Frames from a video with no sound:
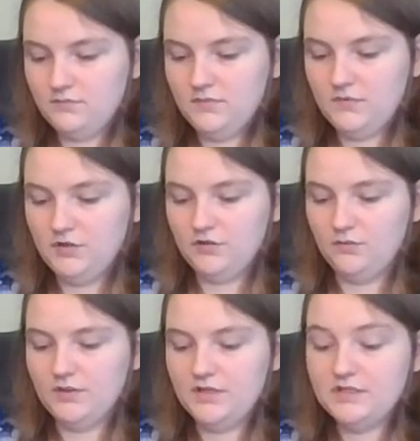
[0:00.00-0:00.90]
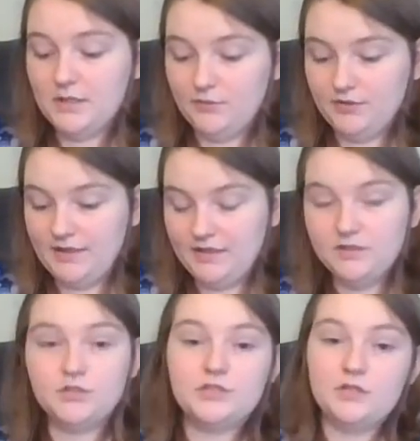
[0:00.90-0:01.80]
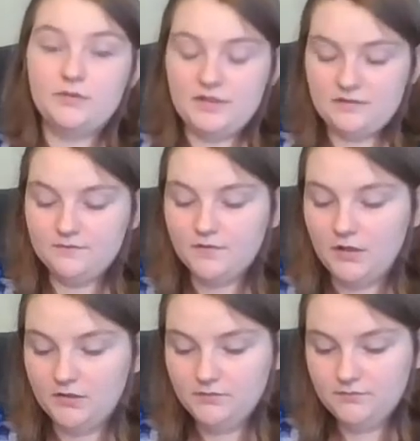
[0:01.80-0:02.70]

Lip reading: You're going to want to double knot it just so it doesn't fall.